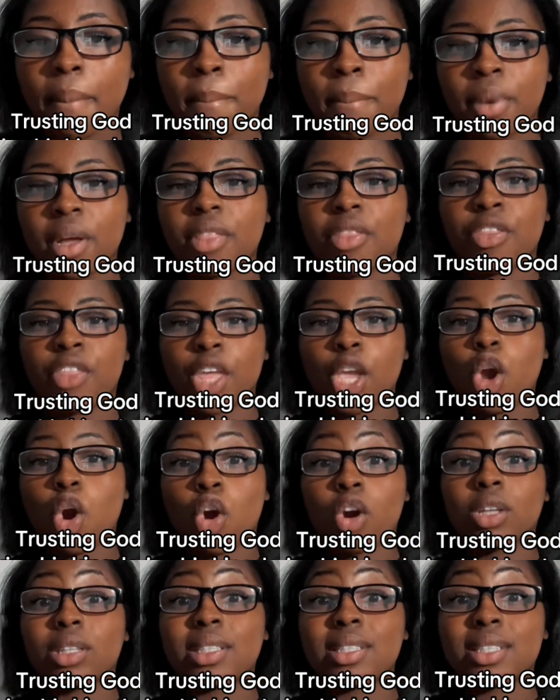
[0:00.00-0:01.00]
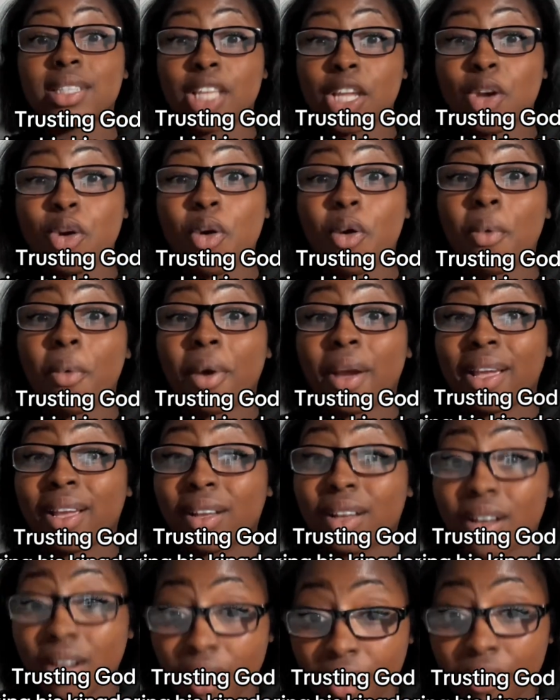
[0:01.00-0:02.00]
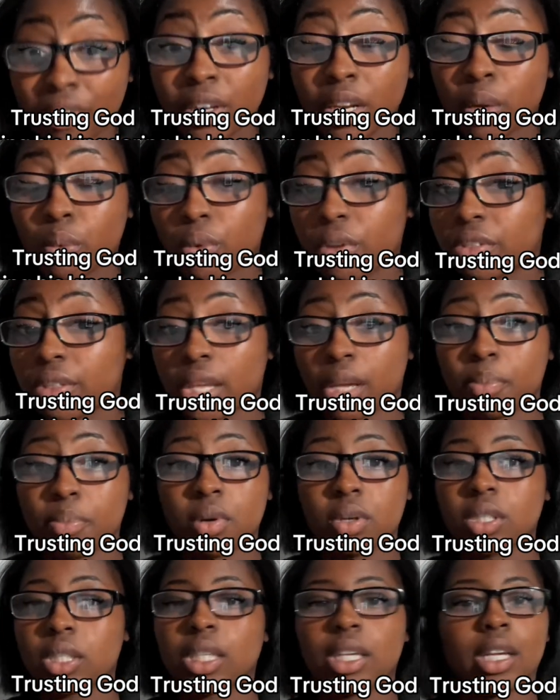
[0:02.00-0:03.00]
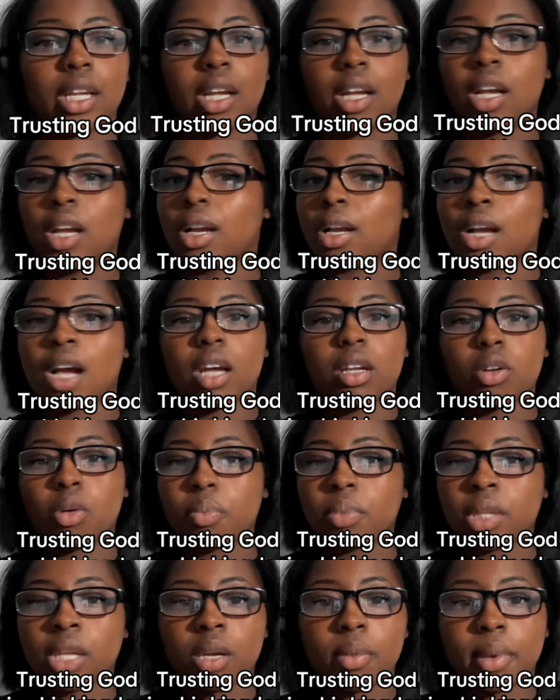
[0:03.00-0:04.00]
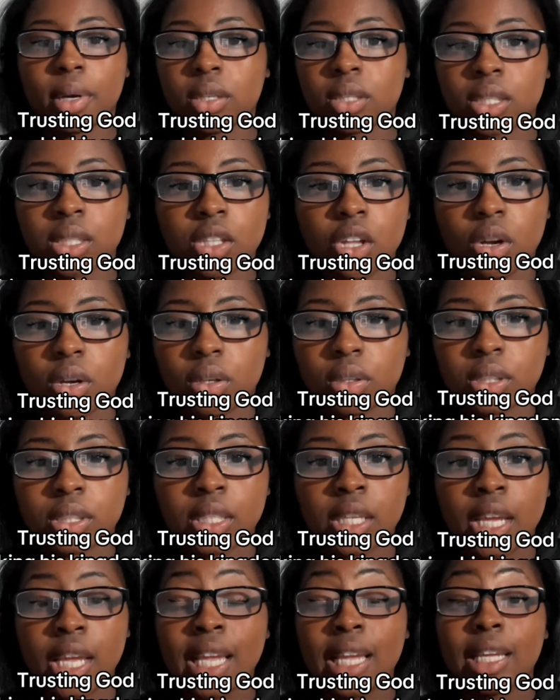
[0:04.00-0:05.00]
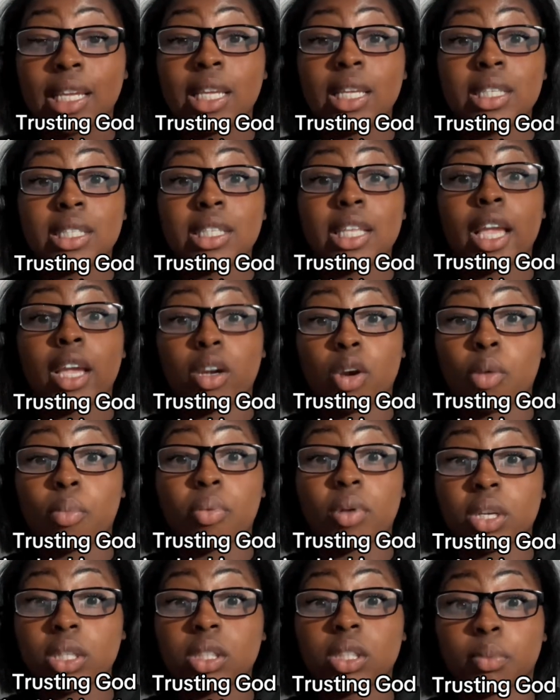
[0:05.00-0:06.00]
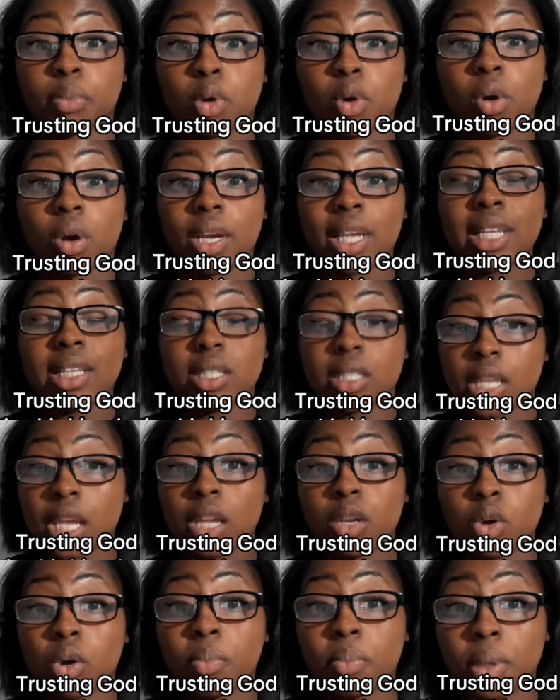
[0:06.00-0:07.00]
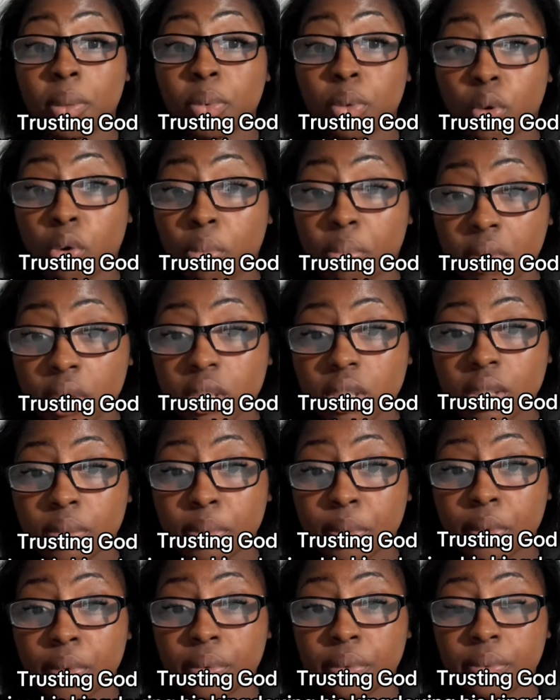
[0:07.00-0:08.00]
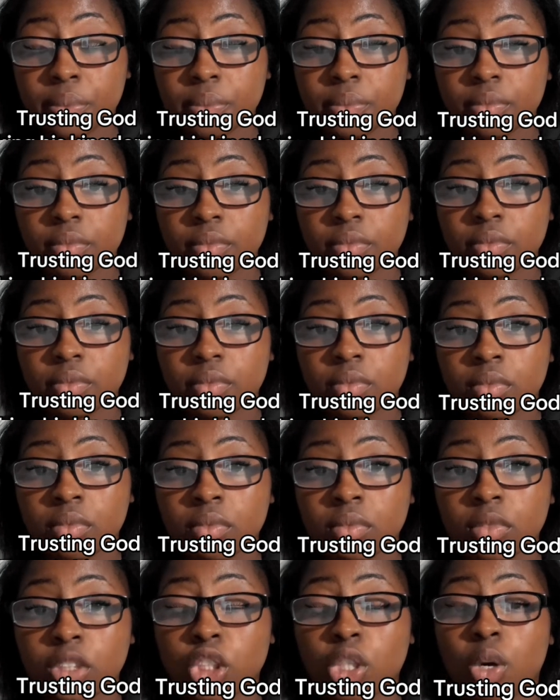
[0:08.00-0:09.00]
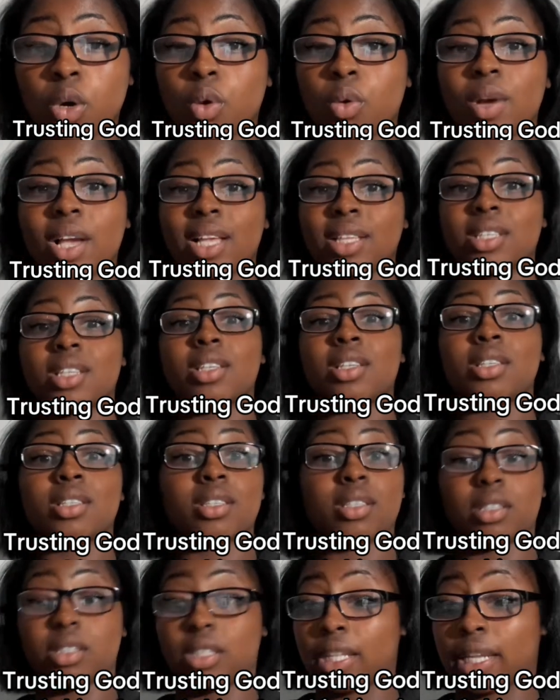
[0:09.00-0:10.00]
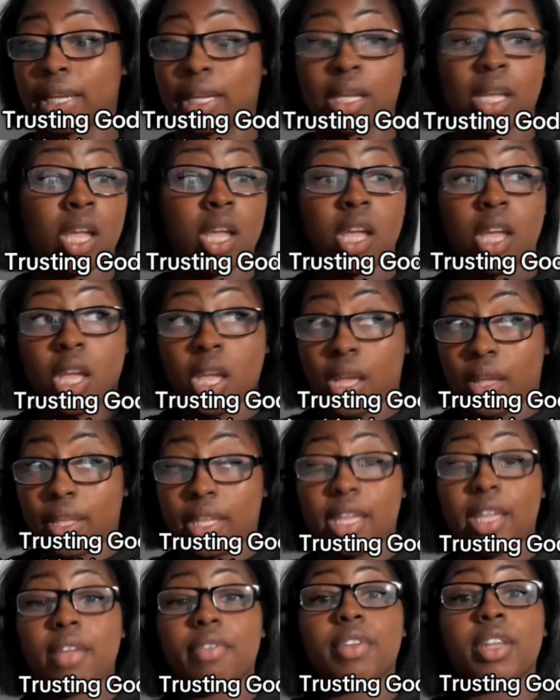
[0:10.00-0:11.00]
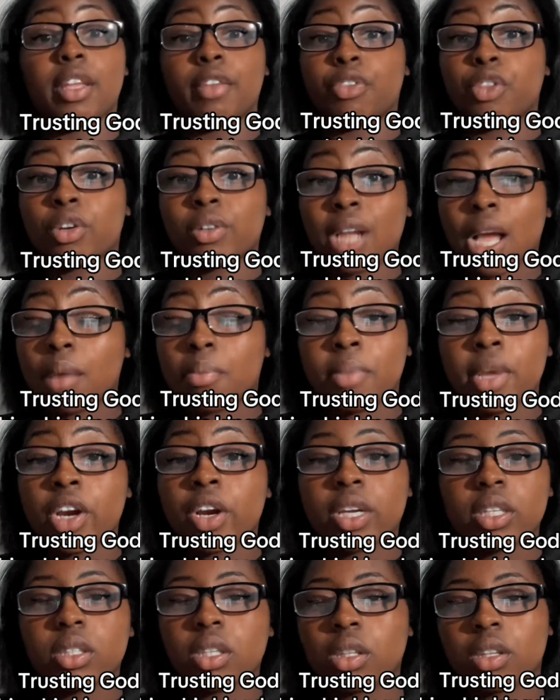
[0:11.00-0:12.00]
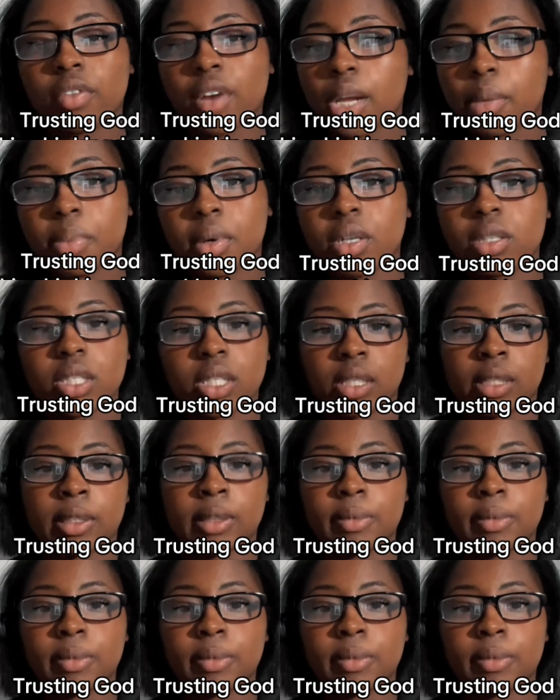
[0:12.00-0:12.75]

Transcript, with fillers: but they are still in covenant with that person. God don't play about his laws. He stand on principle. He stand on biblical principle. So as it is like, even if they're not married to the right person,